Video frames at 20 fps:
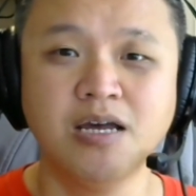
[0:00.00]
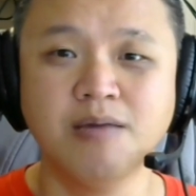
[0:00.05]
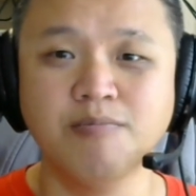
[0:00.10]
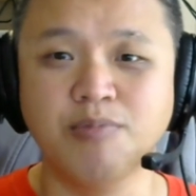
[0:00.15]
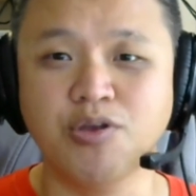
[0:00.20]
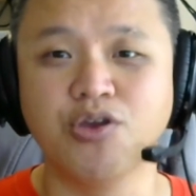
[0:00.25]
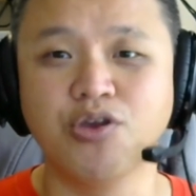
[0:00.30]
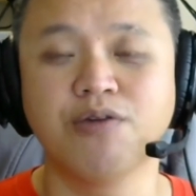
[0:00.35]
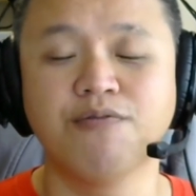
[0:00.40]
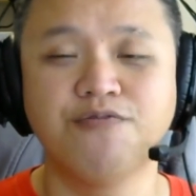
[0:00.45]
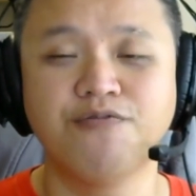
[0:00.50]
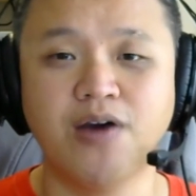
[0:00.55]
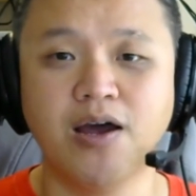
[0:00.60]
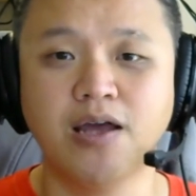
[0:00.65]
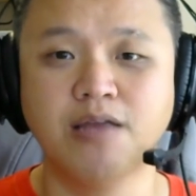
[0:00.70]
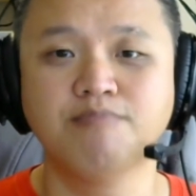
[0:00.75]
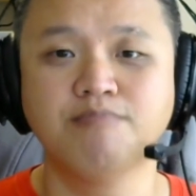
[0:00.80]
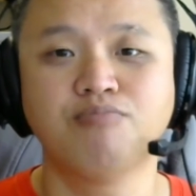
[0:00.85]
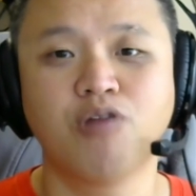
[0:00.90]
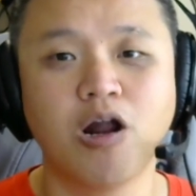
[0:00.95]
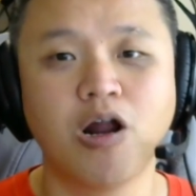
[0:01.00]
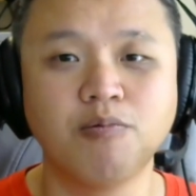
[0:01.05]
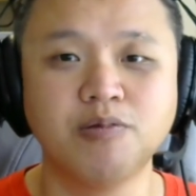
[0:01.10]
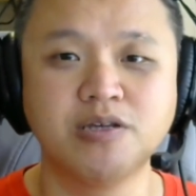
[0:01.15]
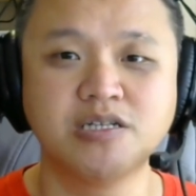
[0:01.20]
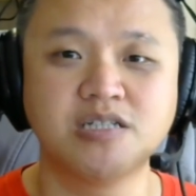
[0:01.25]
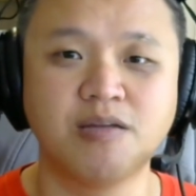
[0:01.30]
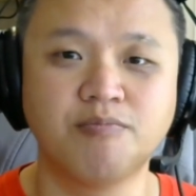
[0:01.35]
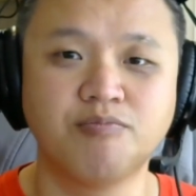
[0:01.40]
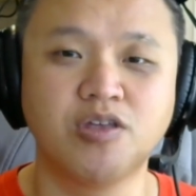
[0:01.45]
But you can find probably
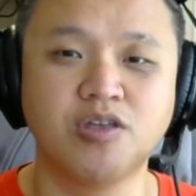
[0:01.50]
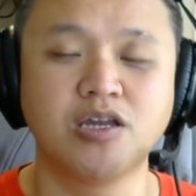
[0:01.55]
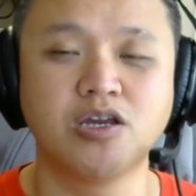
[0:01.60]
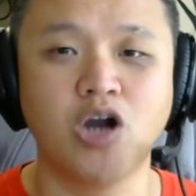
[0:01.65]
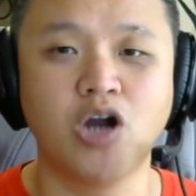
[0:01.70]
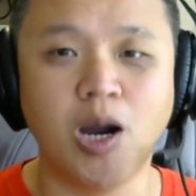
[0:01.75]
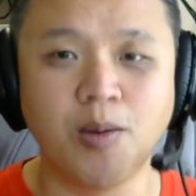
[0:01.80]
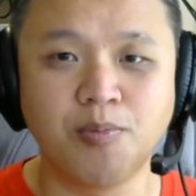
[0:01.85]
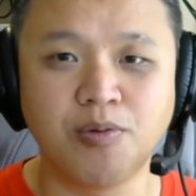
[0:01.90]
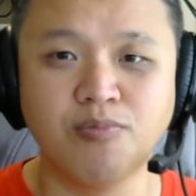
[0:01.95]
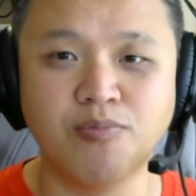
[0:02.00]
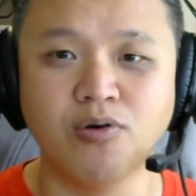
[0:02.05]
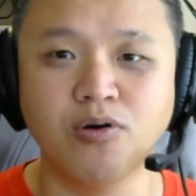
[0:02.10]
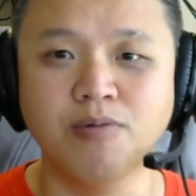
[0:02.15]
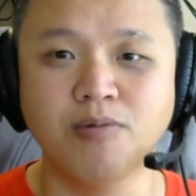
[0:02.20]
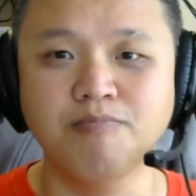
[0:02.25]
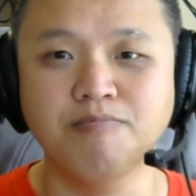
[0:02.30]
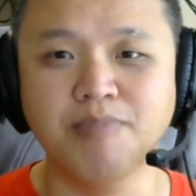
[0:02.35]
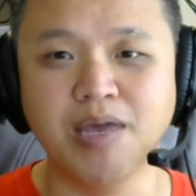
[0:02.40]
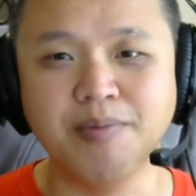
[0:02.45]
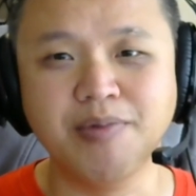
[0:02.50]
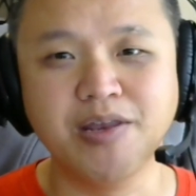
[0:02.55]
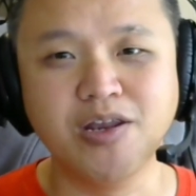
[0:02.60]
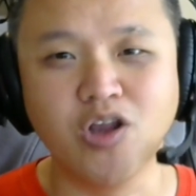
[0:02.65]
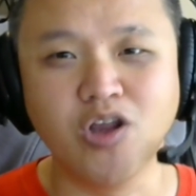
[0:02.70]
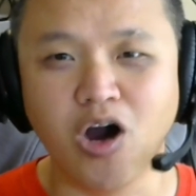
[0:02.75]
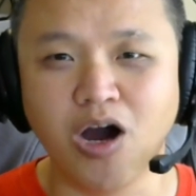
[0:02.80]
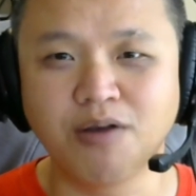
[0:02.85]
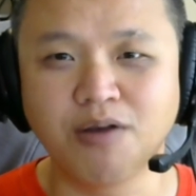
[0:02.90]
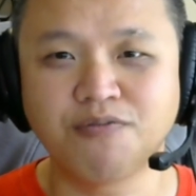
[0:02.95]
something comparable, maybe
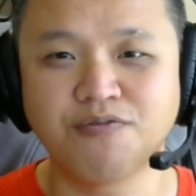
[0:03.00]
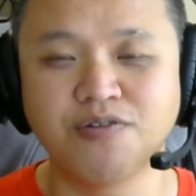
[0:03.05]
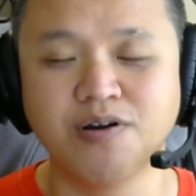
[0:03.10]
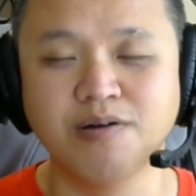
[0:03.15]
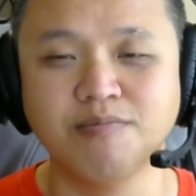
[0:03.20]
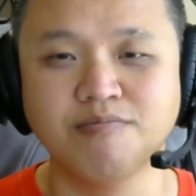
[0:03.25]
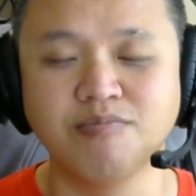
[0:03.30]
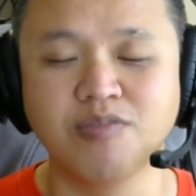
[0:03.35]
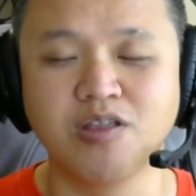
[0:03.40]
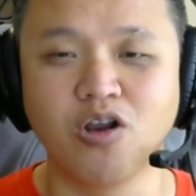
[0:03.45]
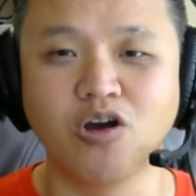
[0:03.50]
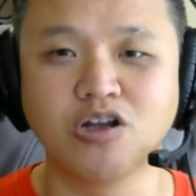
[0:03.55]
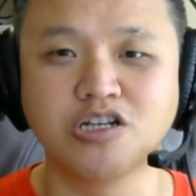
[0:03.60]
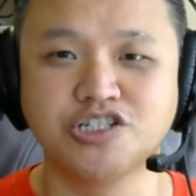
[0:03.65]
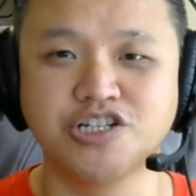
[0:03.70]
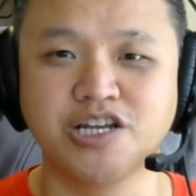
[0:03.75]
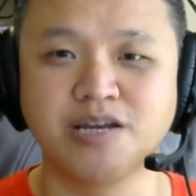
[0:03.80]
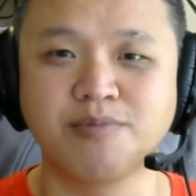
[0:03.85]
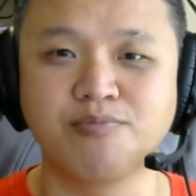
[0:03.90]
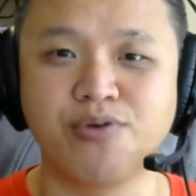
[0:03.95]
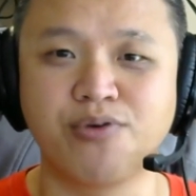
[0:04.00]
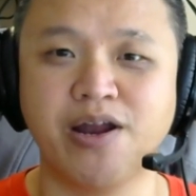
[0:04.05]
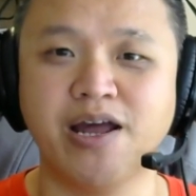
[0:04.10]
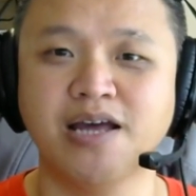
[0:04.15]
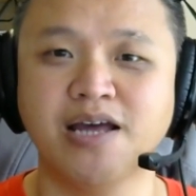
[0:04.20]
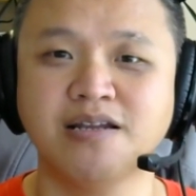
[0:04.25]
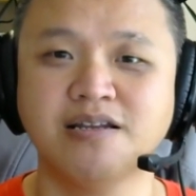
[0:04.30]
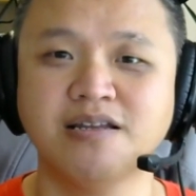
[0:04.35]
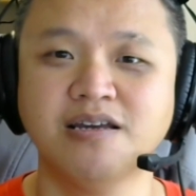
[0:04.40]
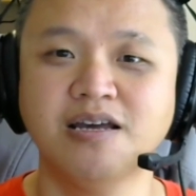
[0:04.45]
not from the Logitech
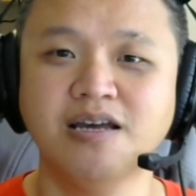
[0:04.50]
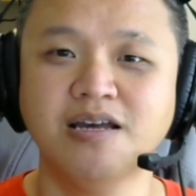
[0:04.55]
brand,